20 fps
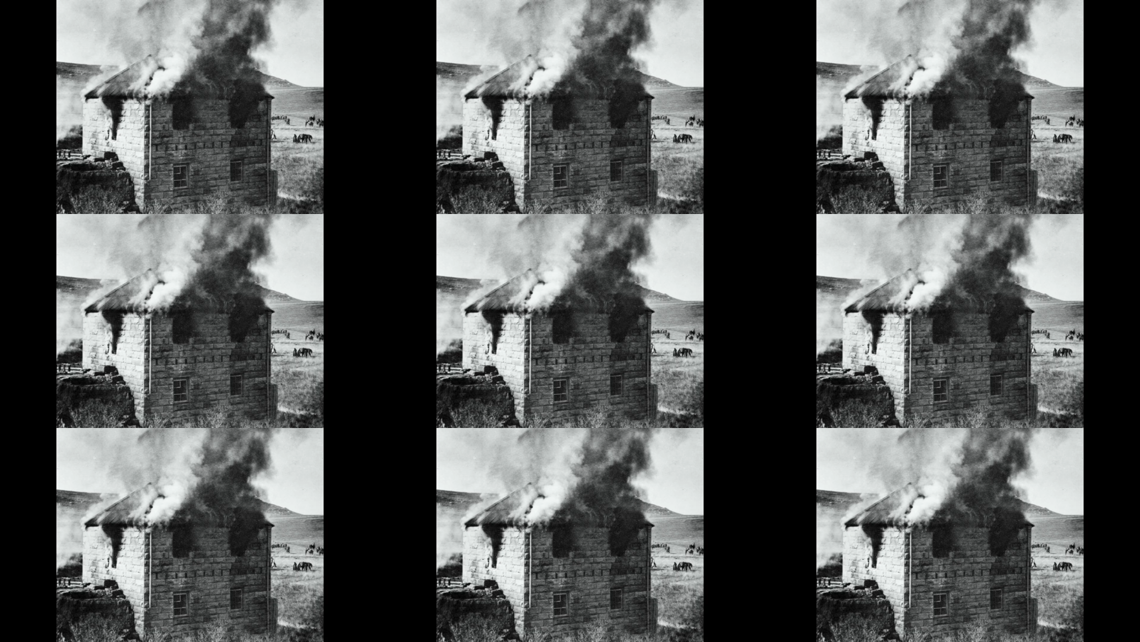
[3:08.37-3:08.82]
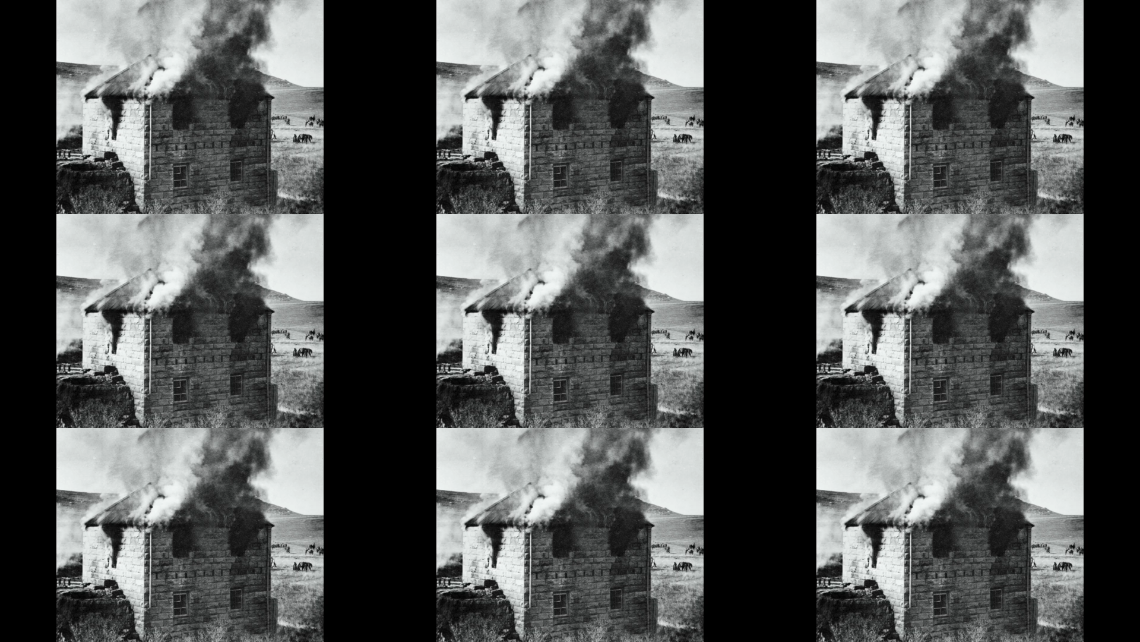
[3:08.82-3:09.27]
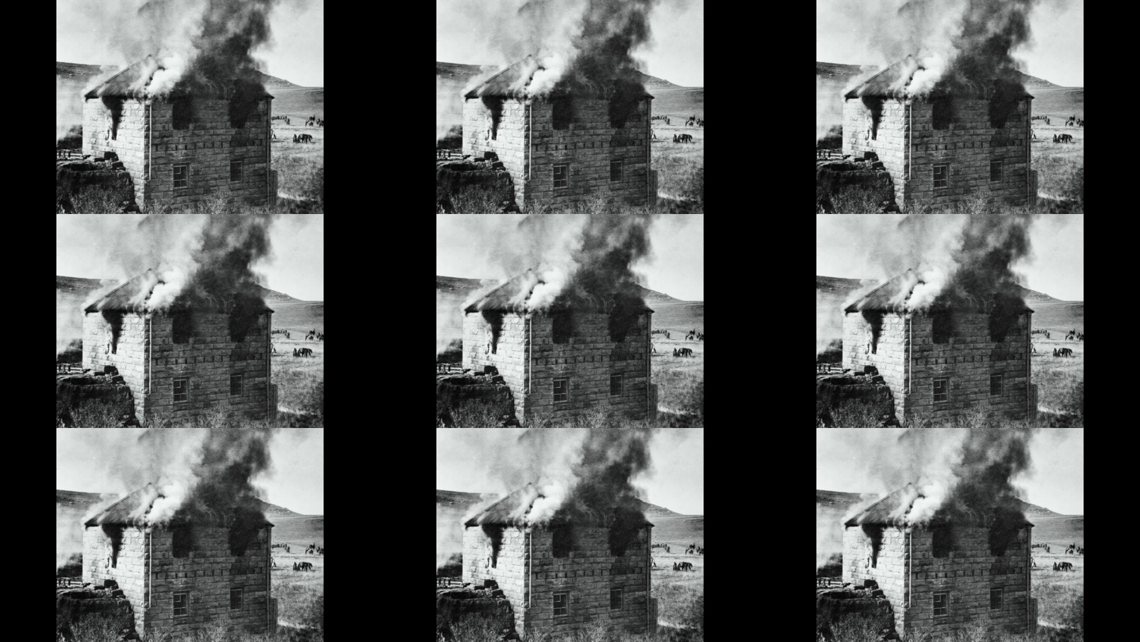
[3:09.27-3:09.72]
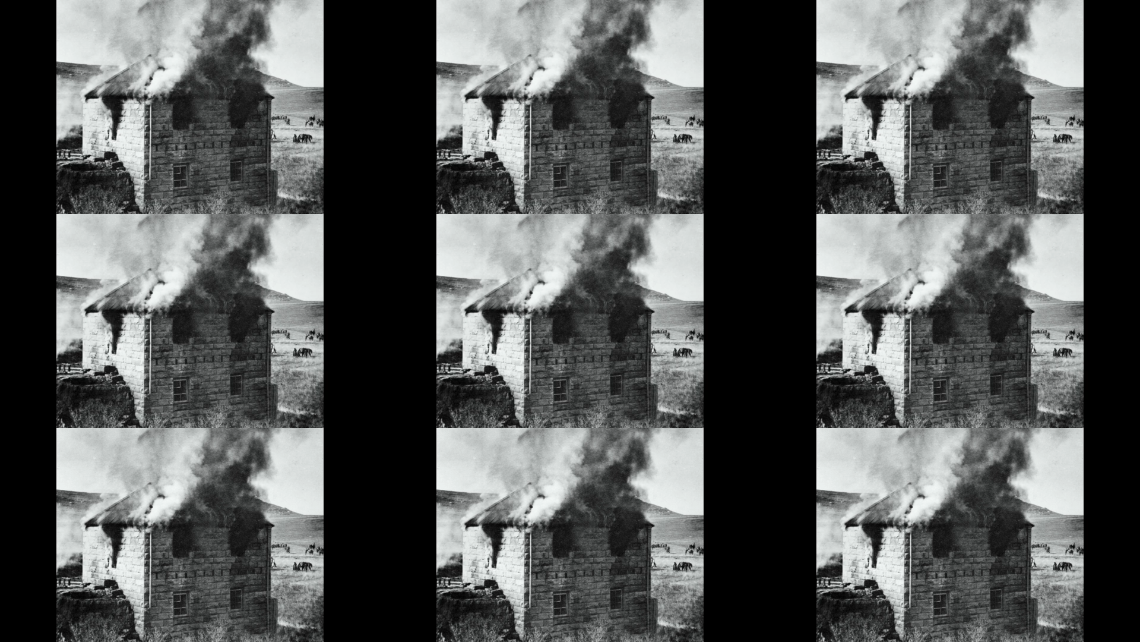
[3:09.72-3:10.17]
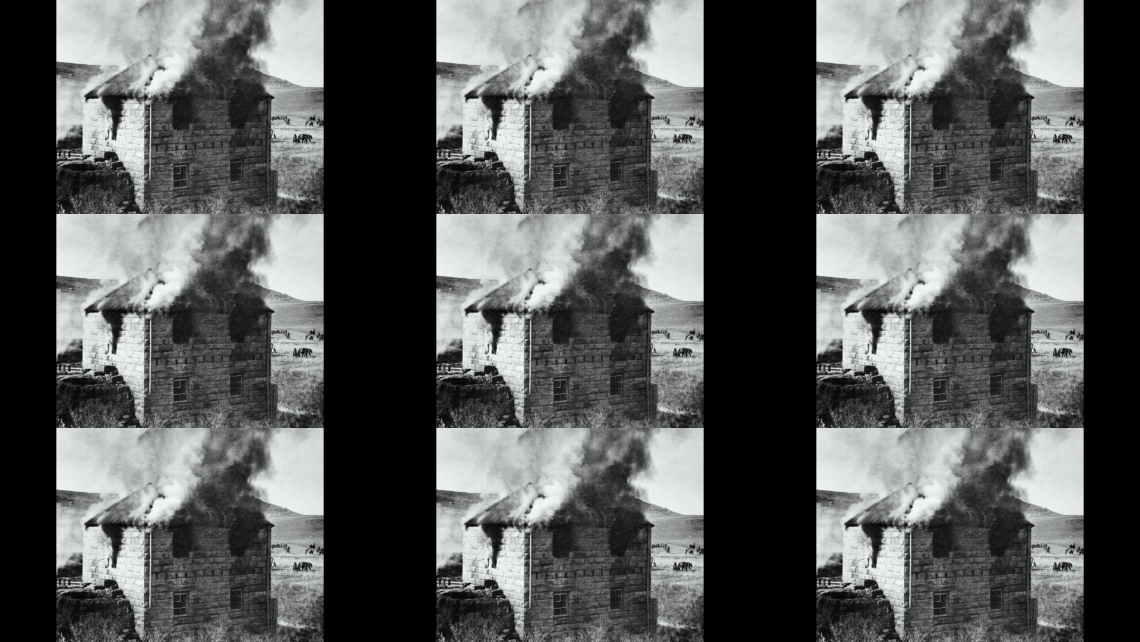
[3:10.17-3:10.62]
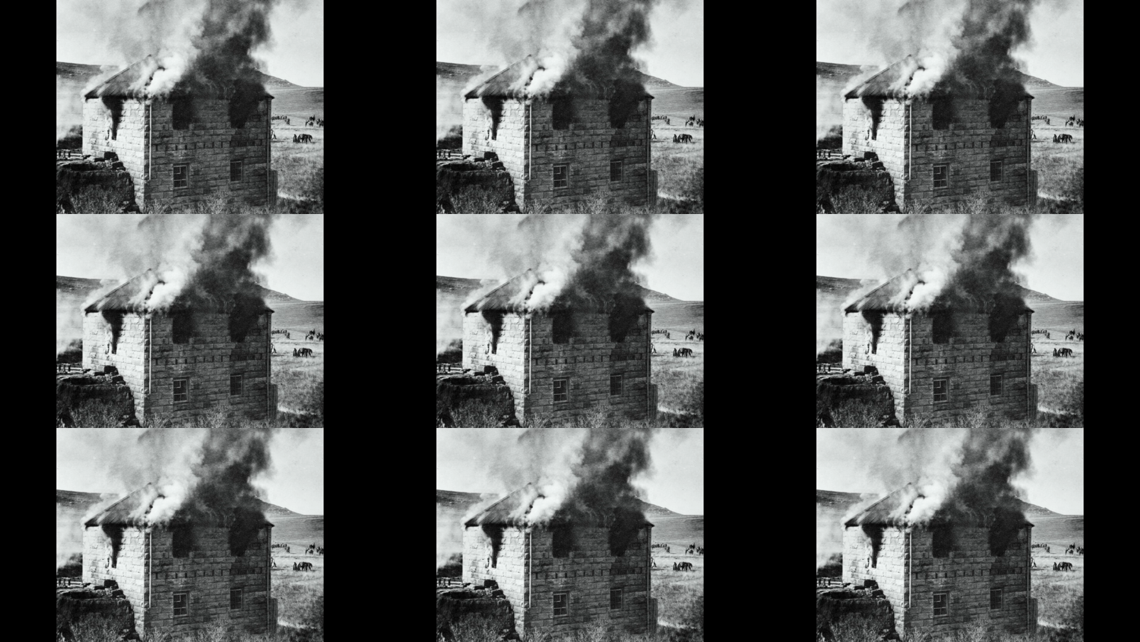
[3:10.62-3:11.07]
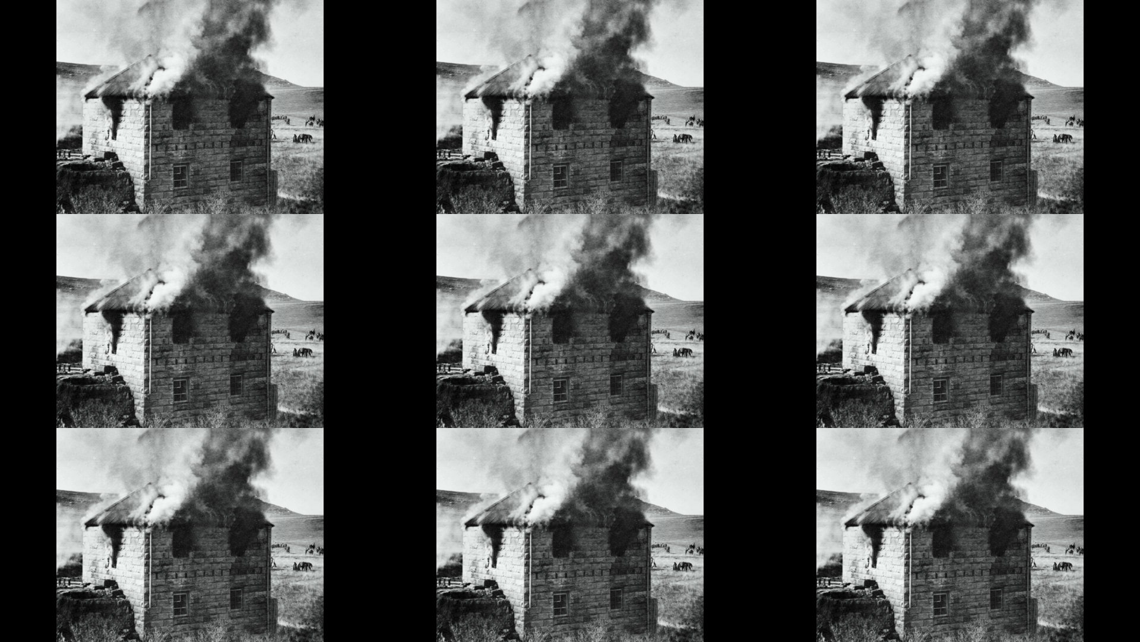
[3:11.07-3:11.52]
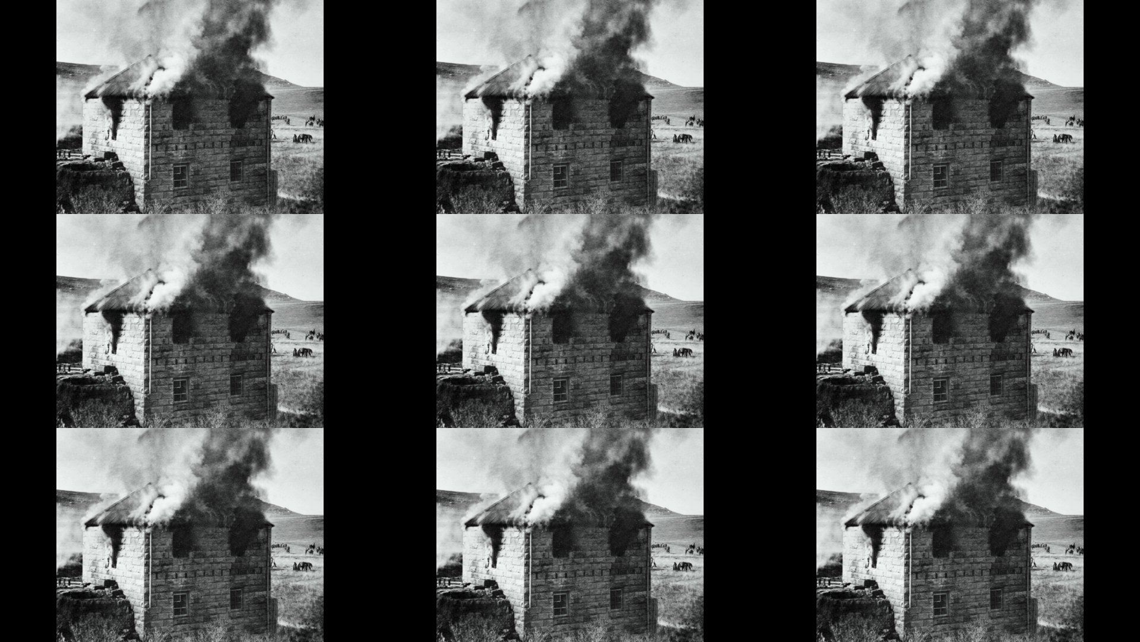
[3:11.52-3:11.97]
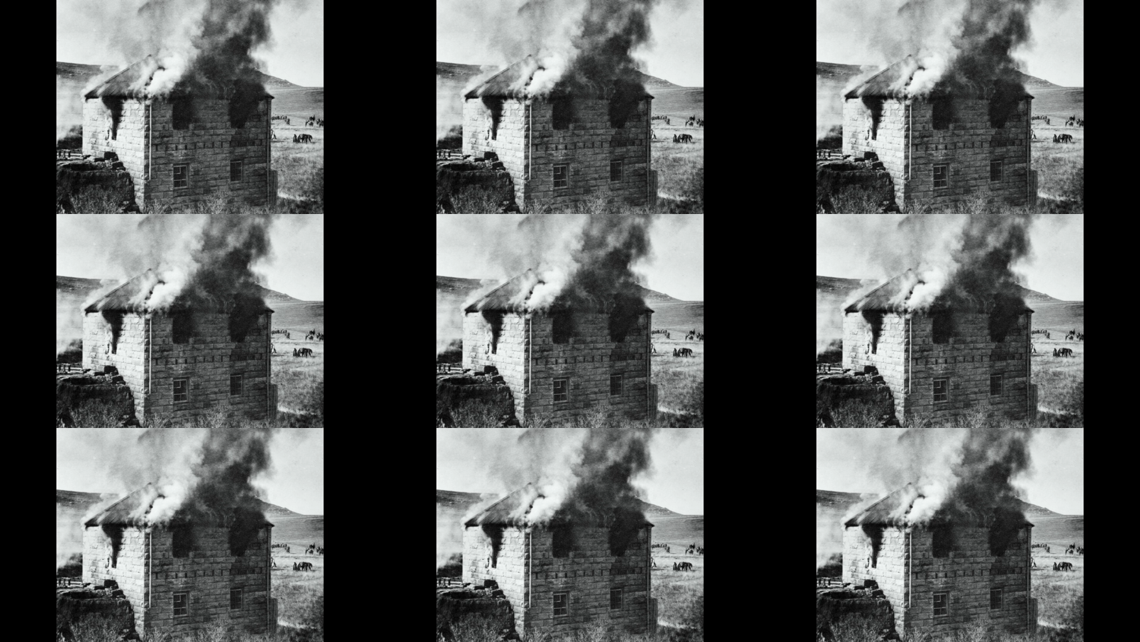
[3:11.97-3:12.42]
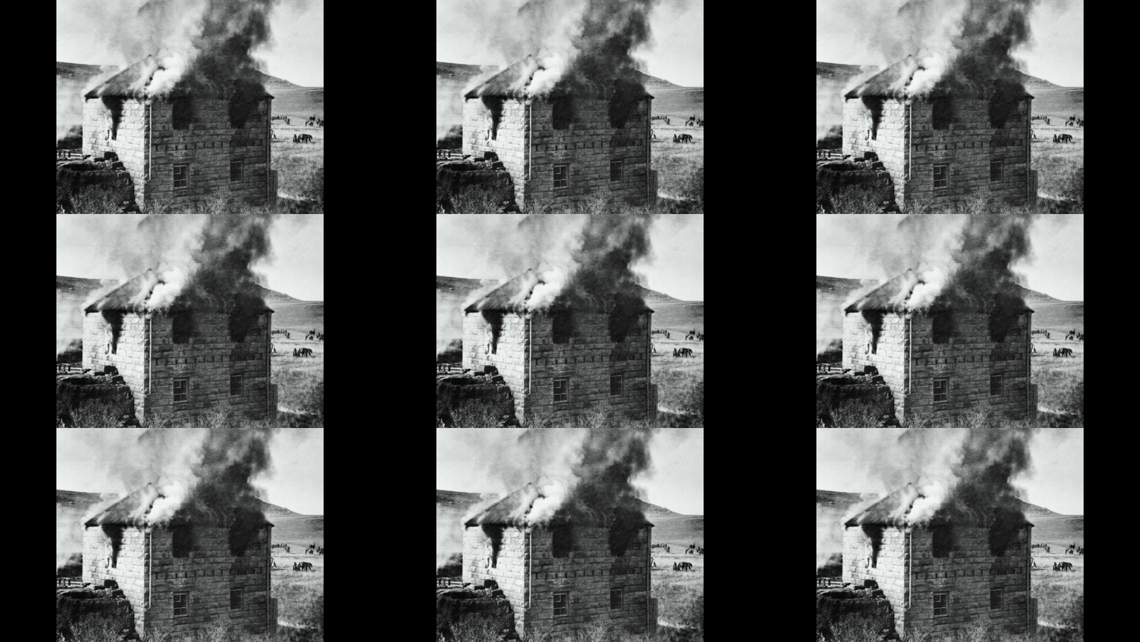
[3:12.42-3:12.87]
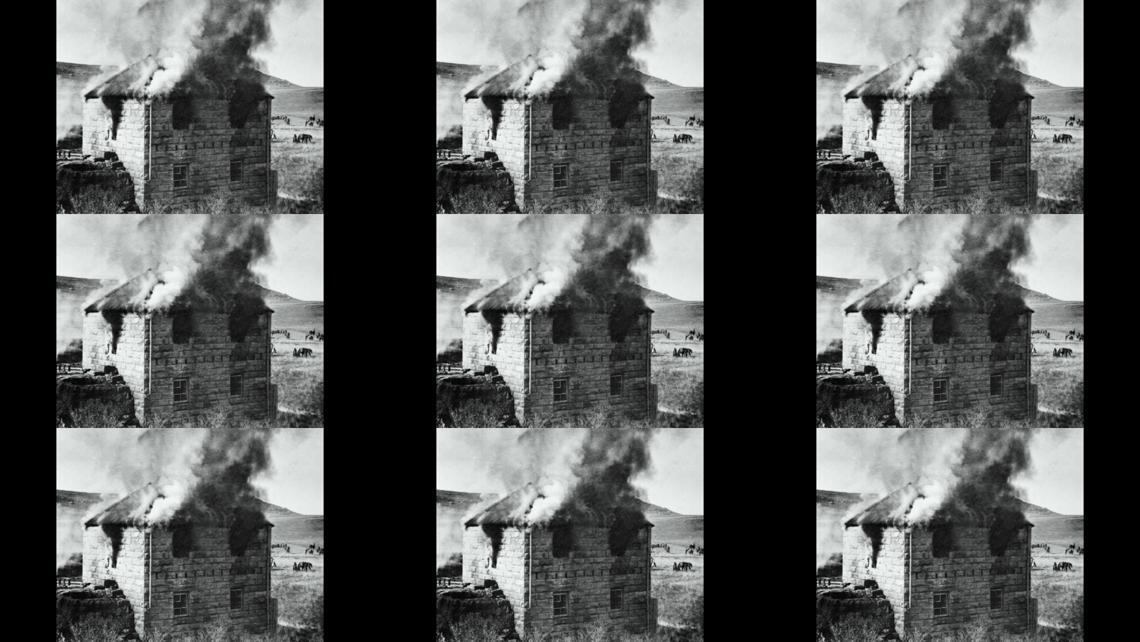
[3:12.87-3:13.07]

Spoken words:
(no speaker visible)